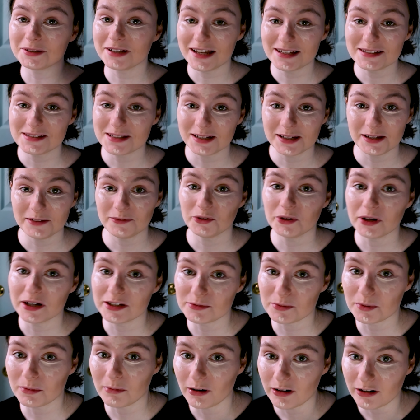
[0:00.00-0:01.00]
So in case any of you
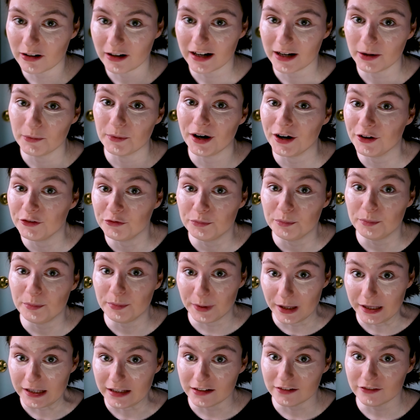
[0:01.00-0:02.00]
guys were wondering where
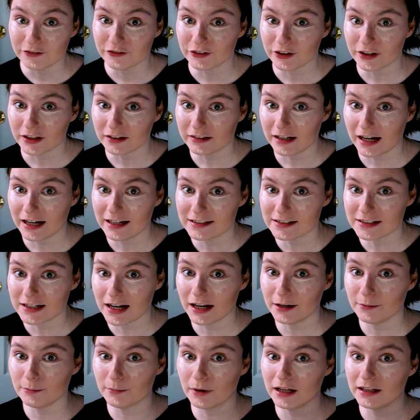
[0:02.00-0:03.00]
I've been for the last
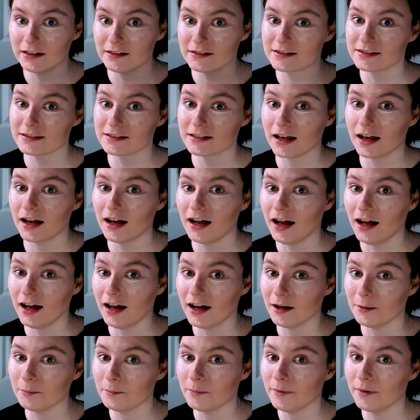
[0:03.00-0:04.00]
9 months,
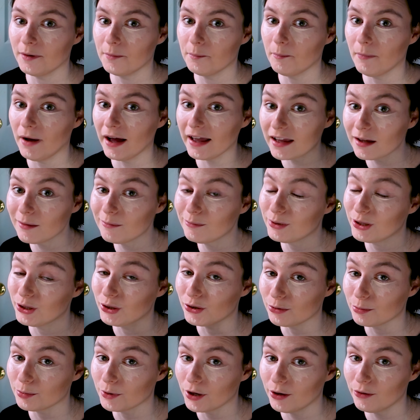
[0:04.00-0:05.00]
my
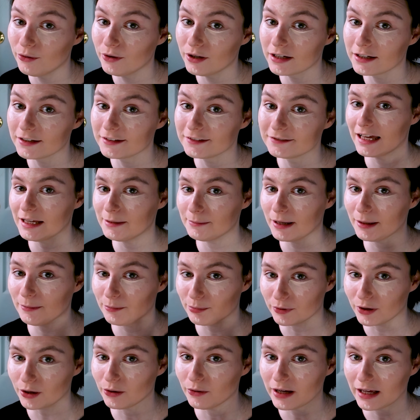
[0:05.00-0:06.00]
computer broke, and by
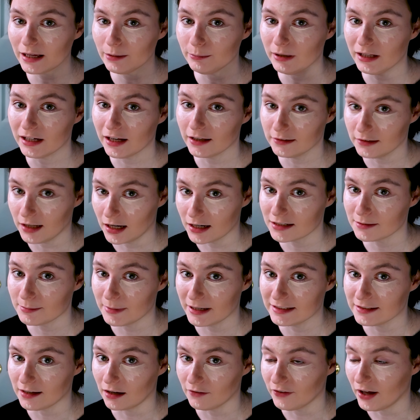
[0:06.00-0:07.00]
broke I mean I
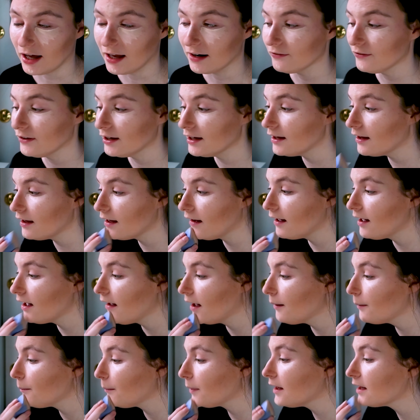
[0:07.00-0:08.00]
locked myself out of it
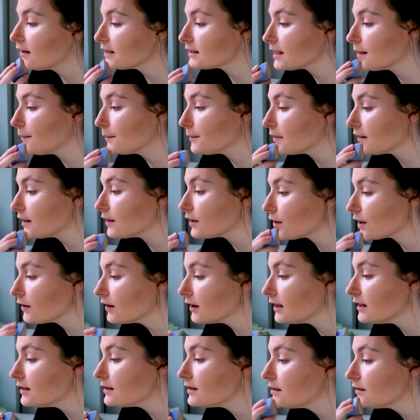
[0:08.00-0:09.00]
because I'm
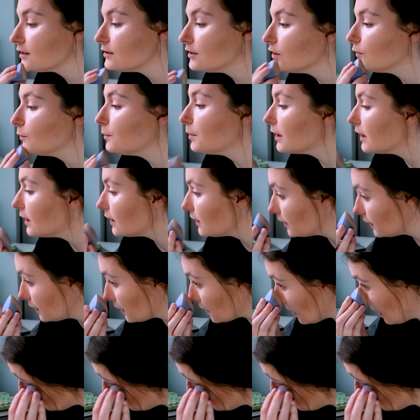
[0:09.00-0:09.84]
literally stupid.